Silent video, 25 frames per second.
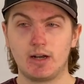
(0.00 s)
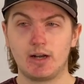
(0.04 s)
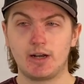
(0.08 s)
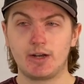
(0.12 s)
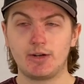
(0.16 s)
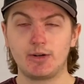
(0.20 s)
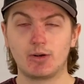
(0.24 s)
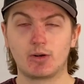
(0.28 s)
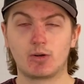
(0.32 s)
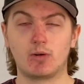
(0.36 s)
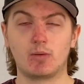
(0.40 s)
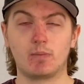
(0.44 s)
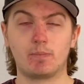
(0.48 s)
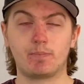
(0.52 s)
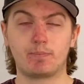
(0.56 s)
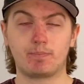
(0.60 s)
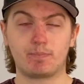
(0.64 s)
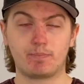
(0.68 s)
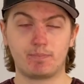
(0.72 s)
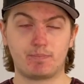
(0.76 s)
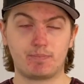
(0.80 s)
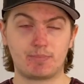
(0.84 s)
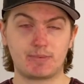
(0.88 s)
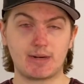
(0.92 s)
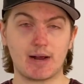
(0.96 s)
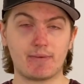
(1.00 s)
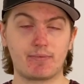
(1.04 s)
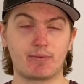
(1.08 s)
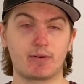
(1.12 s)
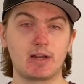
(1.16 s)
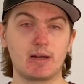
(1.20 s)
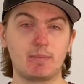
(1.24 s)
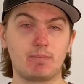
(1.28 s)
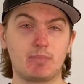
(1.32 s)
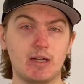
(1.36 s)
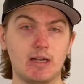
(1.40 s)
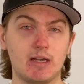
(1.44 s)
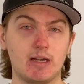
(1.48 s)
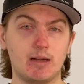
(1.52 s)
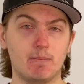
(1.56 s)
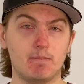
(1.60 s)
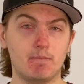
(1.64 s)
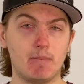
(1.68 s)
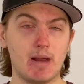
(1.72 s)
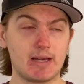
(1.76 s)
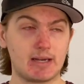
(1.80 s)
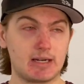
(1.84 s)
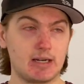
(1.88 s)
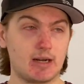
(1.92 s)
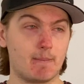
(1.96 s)
you'll definitely be
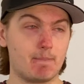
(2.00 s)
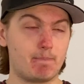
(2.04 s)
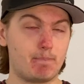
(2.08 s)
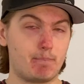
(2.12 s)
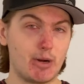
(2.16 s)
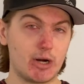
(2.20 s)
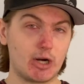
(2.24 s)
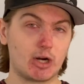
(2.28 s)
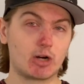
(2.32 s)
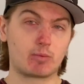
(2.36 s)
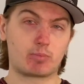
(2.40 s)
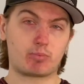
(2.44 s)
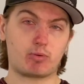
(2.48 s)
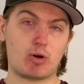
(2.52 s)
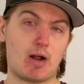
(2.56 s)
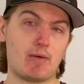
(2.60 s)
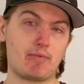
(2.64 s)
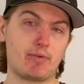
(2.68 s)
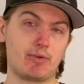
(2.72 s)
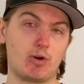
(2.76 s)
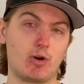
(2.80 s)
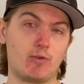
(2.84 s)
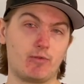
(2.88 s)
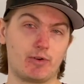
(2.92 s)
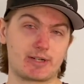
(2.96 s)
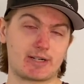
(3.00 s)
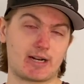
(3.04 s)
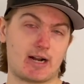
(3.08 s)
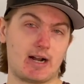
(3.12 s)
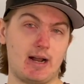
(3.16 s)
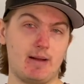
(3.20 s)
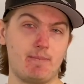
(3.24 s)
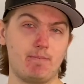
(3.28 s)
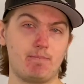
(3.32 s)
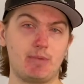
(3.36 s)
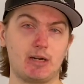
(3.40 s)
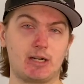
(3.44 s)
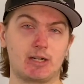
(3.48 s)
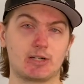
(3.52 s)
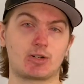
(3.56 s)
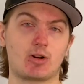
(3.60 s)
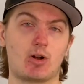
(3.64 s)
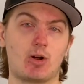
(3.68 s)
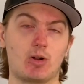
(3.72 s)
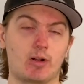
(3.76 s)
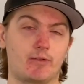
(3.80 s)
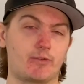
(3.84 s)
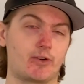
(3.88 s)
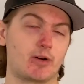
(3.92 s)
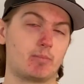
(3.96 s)
making a bigger profit over time because
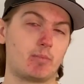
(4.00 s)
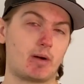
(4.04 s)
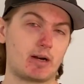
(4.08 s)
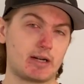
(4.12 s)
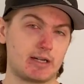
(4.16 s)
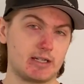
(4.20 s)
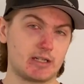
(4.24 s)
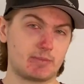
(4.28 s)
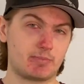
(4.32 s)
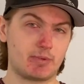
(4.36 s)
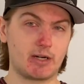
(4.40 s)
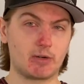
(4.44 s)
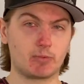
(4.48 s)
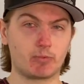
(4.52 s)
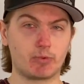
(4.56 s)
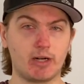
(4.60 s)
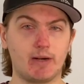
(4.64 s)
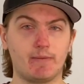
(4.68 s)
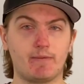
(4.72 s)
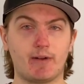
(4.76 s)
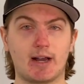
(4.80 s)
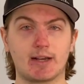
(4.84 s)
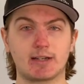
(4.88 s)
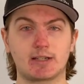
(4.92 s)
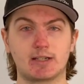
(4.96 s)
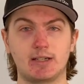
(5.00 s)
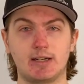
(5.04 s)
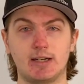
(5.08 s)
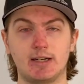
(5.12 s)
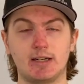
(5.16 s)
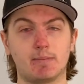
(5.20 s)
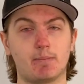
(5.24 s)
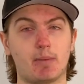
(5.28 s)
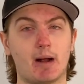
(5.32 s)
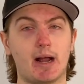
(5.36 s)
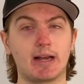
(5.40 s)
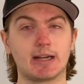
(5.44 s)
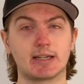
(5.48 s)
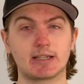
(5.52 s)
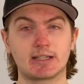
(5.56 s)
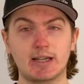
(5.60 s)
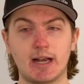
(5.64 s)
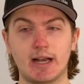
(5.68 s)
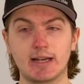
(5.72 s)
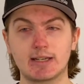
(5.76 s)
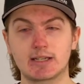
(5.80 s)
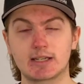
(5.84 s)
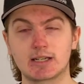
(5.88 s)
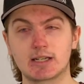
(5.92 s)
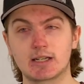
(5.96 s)
all of your money is being reinvested into buying
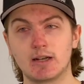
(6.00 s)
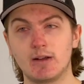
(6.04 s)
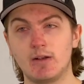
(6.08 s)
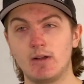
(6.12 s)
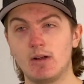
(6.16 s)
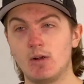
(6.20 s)
sets